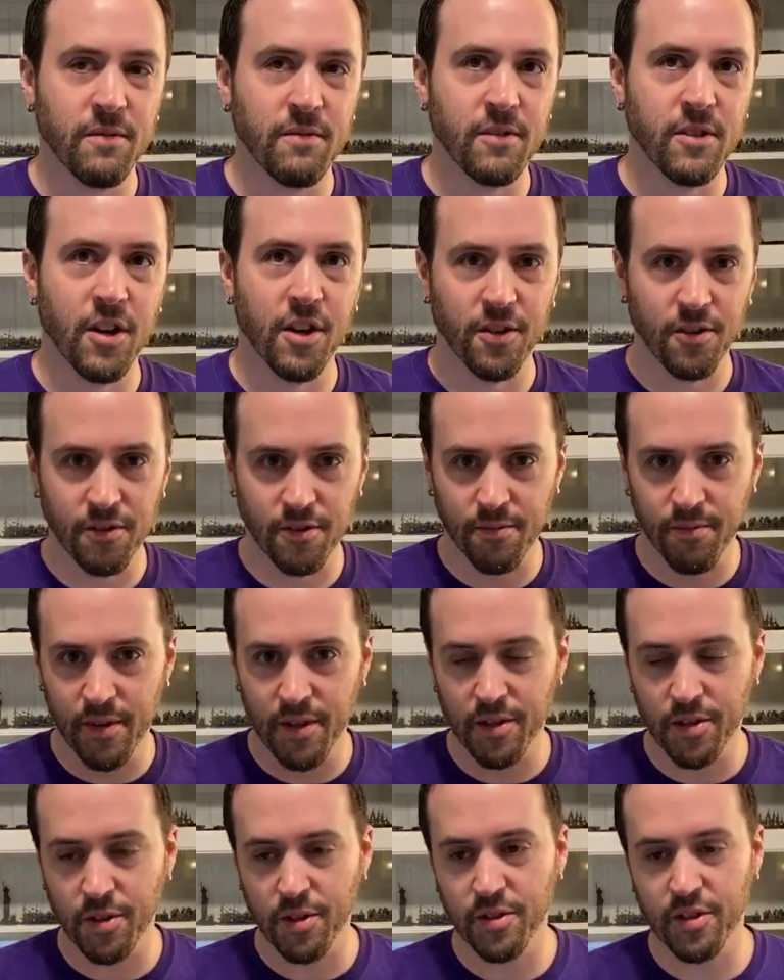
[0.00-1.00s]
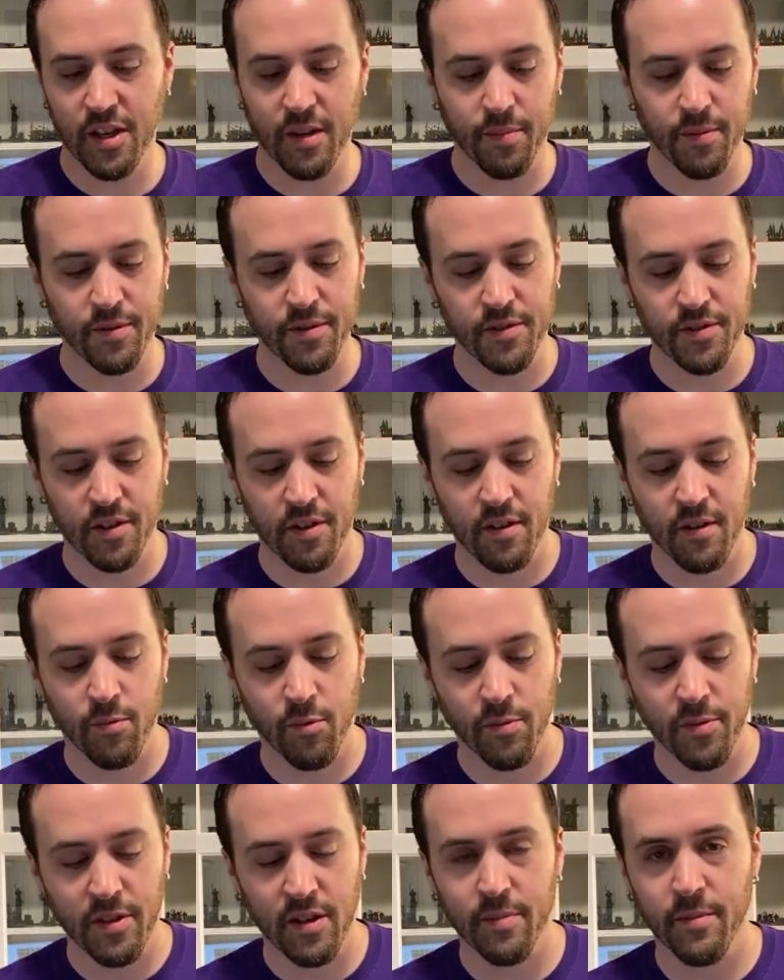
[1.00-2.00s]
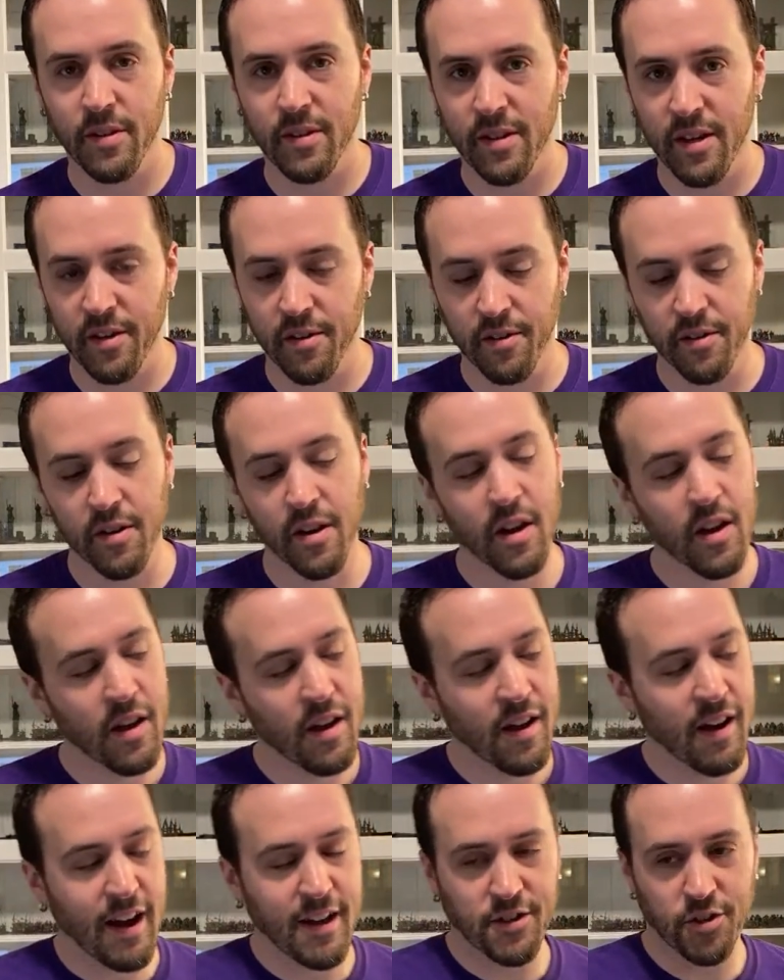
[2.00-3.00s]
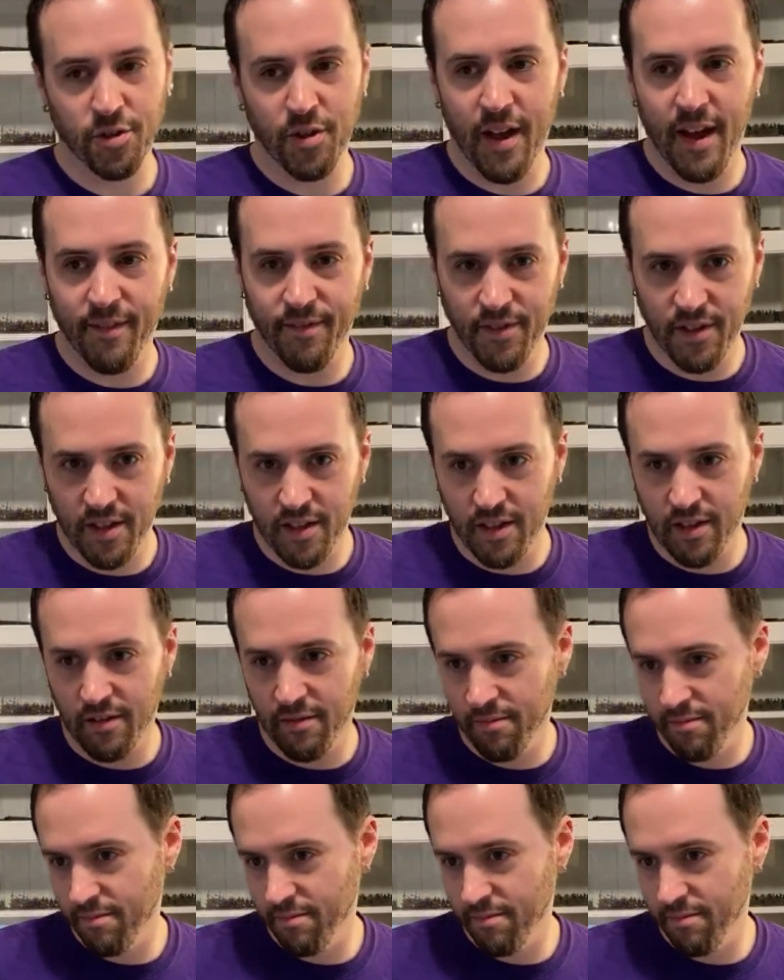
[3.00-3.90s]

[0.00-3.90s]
color miniature samples will be coming later. I still have the